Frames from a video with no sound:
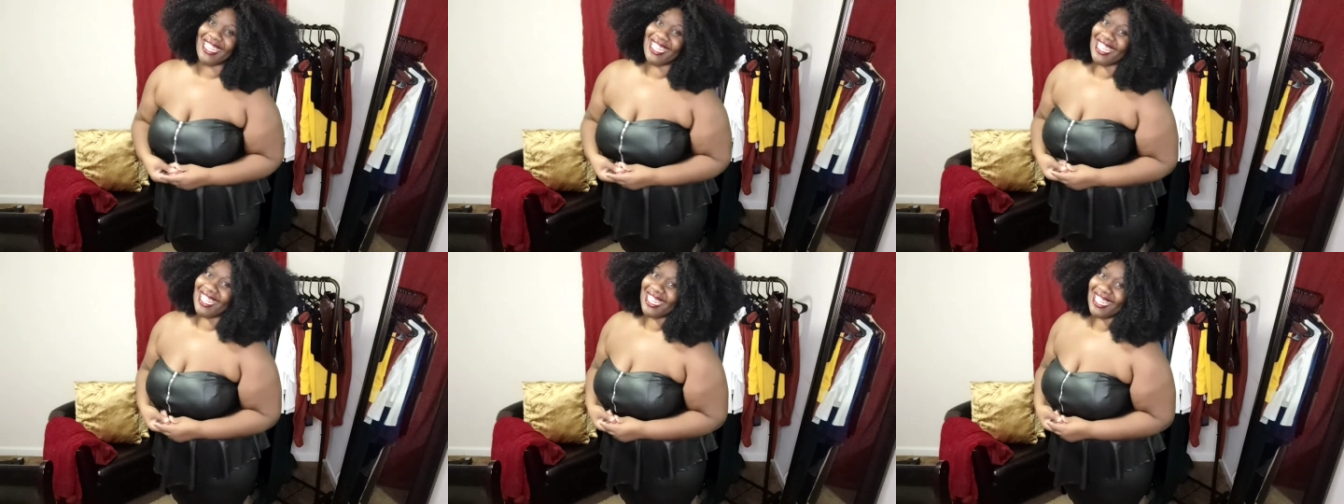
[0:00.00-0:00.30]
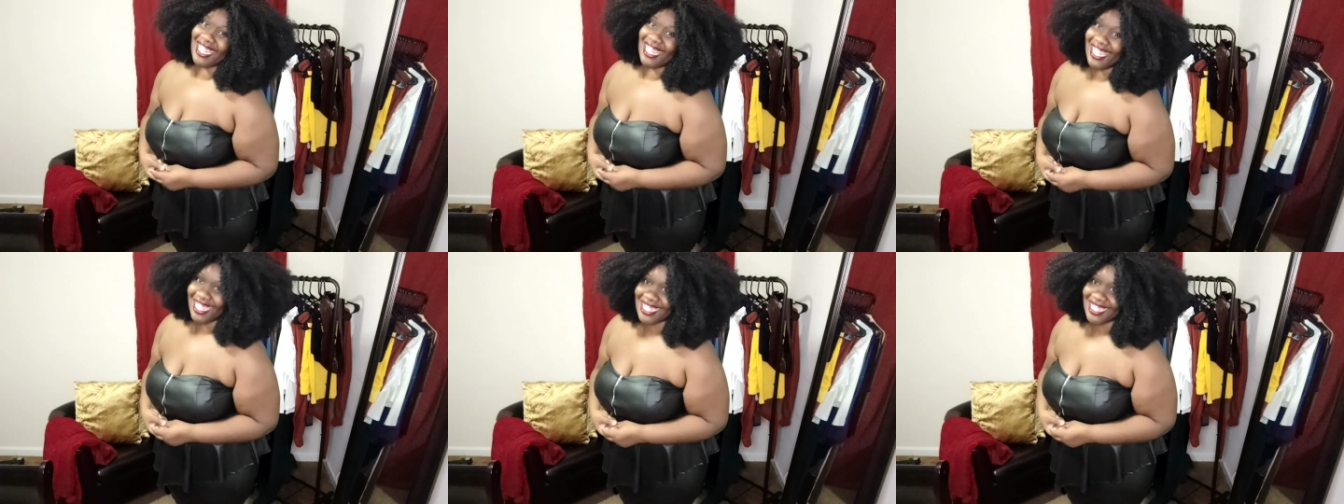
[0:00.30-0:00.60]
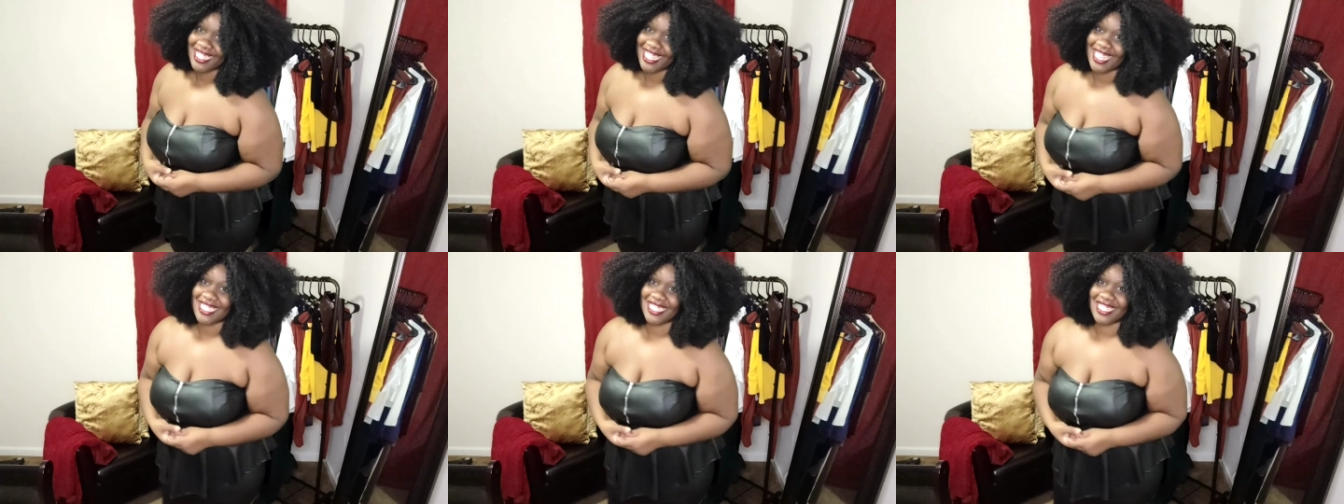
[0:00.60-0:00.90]
and hit
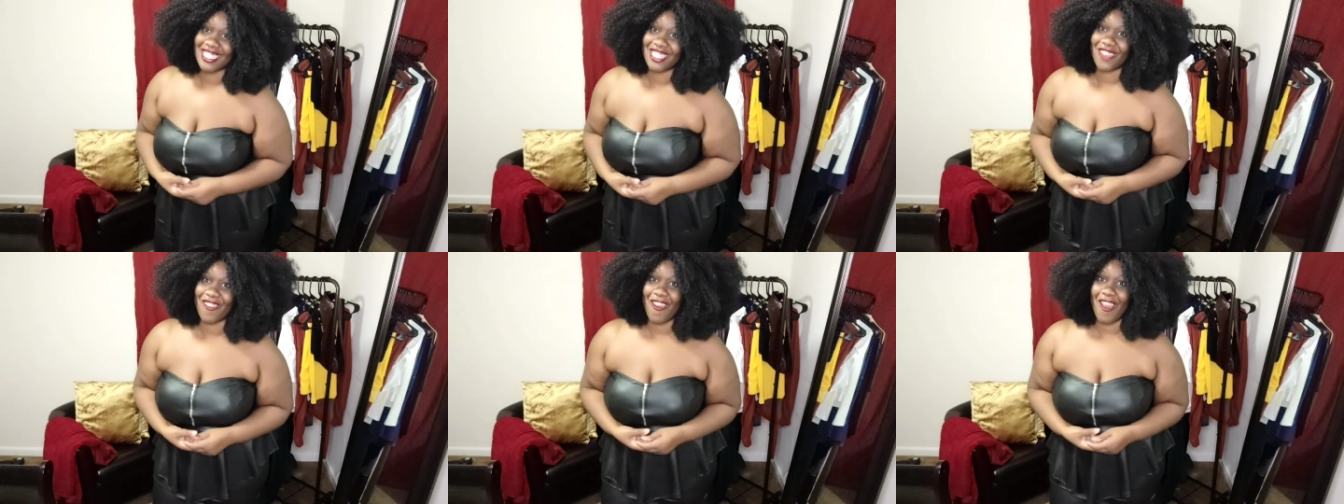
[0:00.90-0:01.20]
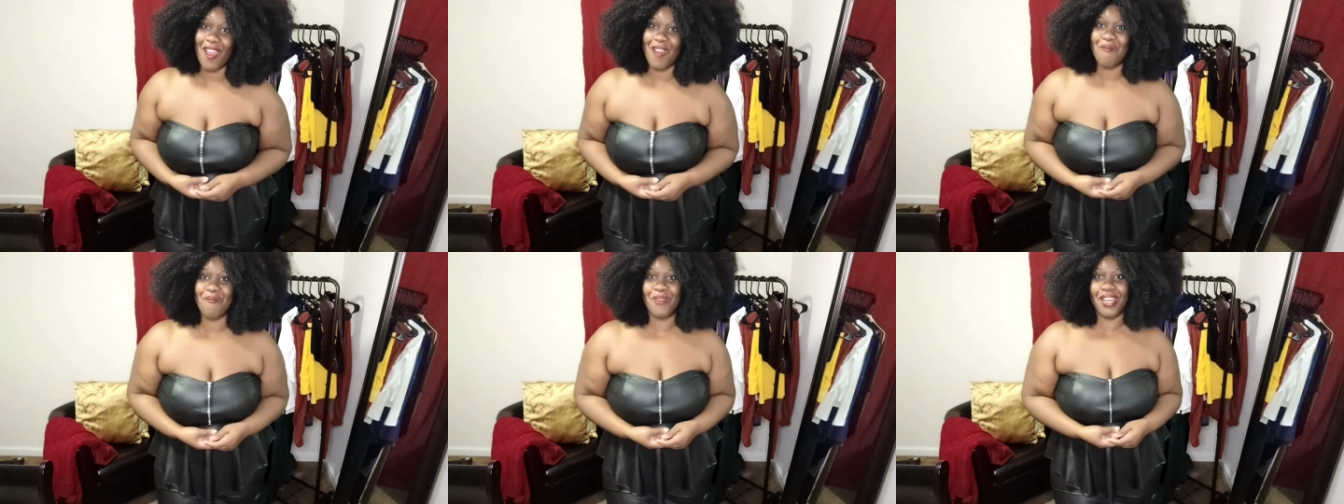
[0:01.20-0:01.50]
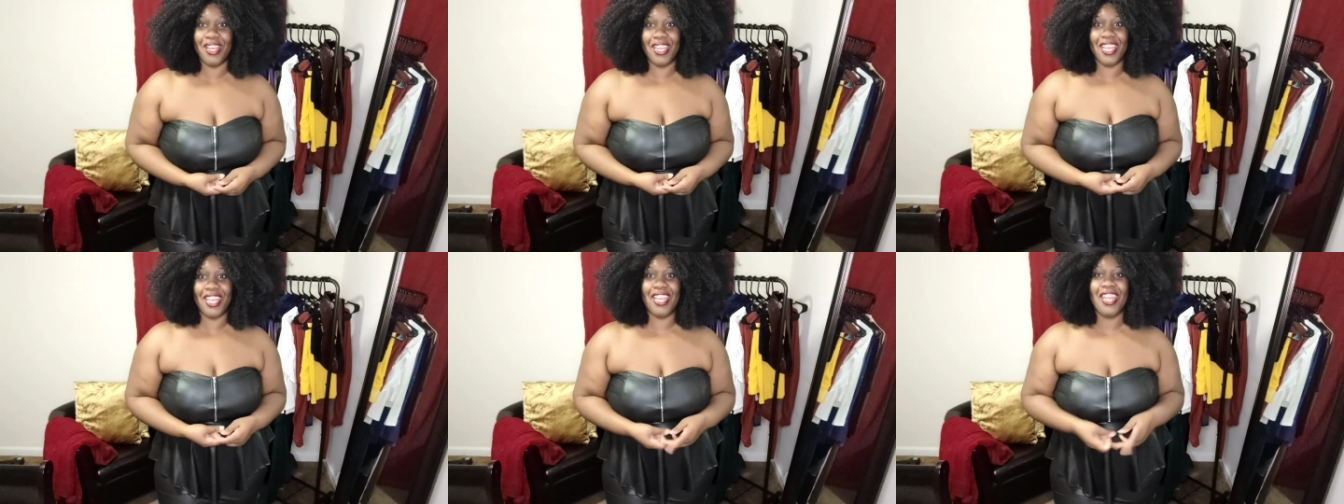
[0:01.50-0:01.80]
that subscribe
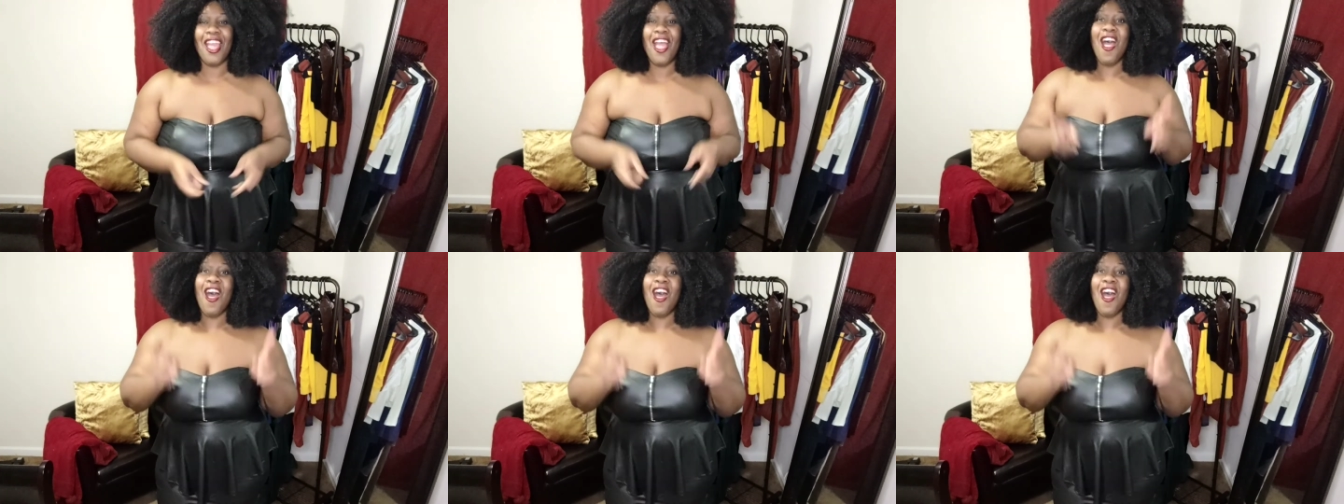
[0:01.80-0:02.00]
button.